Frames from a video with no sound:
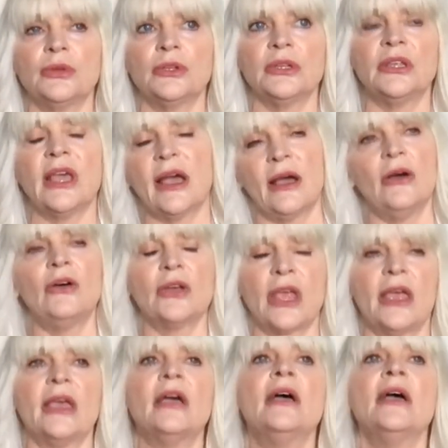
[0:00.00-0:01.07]
yeah,
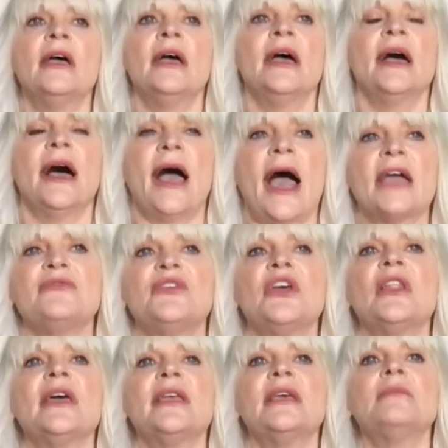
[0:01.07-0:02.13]
okay. I feel
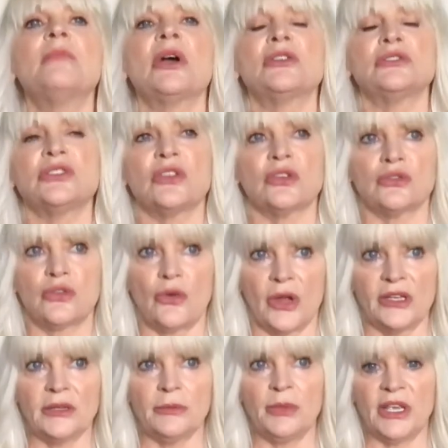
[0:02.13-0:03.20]
like in March there's going
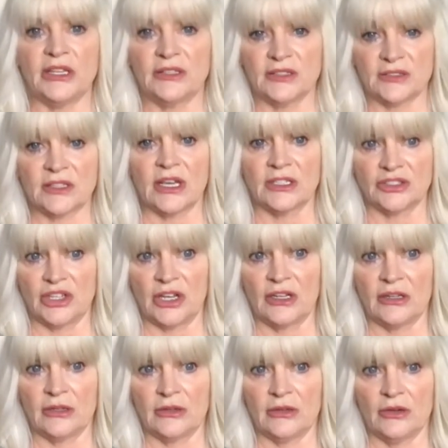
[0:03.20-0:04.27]
to be a discussion.
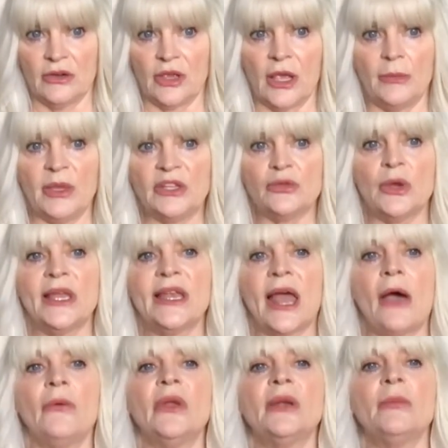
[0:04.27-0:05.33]
Okay, between
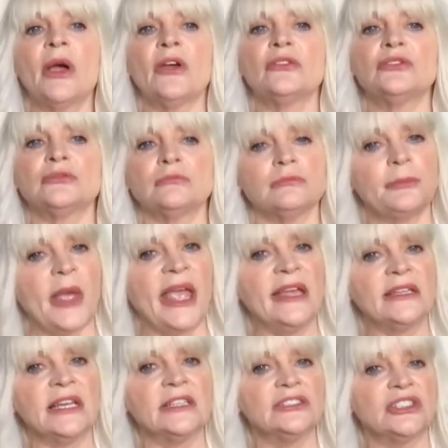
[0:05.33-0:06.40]
now and March, pay
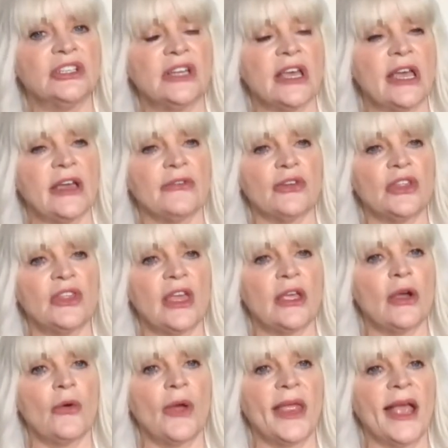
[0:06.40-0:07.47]
attention to everything
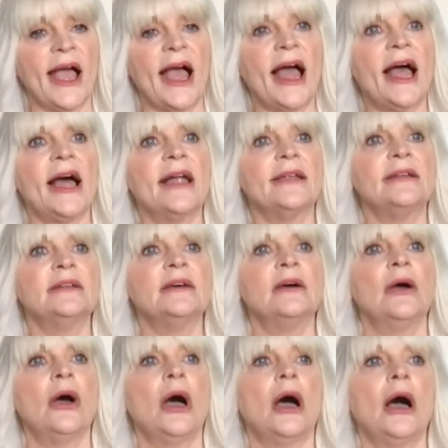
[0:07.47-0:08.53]
going on
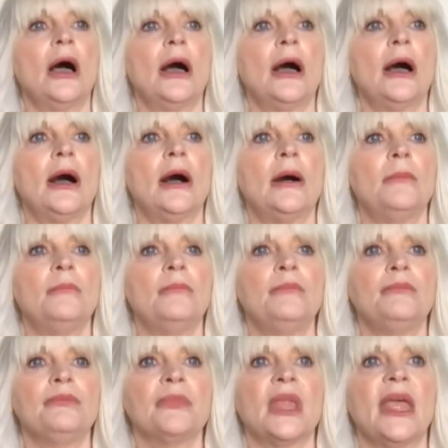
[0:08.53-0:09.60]
um,
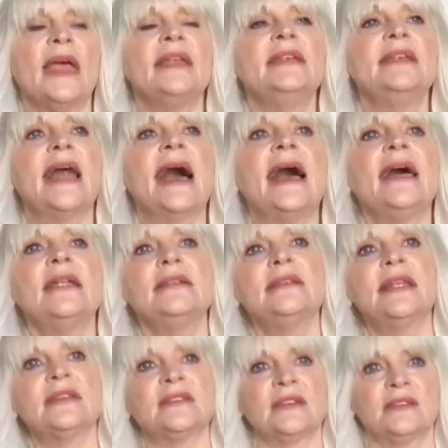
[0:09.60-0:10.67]
and not
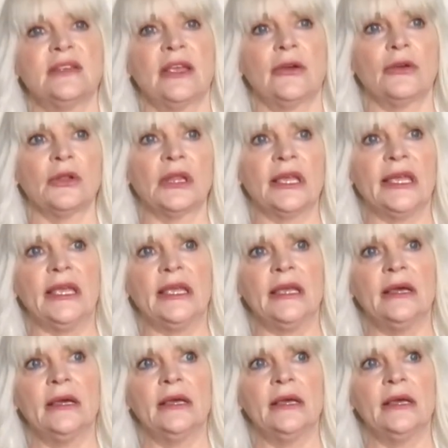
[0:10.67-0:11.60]
necessarily